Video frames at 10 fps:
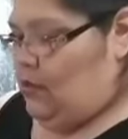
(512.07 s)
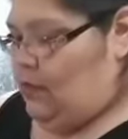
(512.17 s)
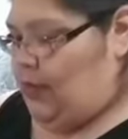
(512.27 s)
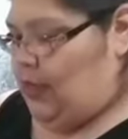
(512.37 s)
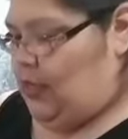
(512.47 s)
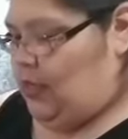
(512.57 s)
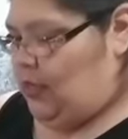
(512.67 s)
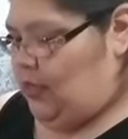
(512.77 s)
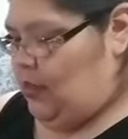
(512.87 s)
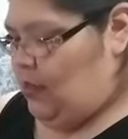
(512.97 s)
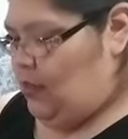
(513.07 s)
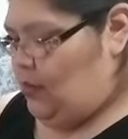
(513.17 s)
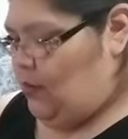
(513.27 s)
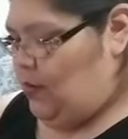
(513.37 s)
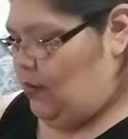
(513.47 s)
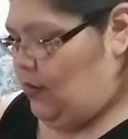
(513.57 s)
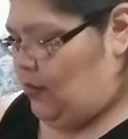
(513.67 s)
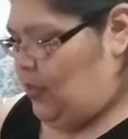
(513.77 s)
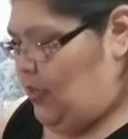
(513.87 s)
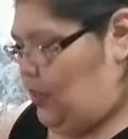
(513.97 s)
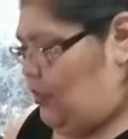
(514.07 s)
be easier so I don't have to take the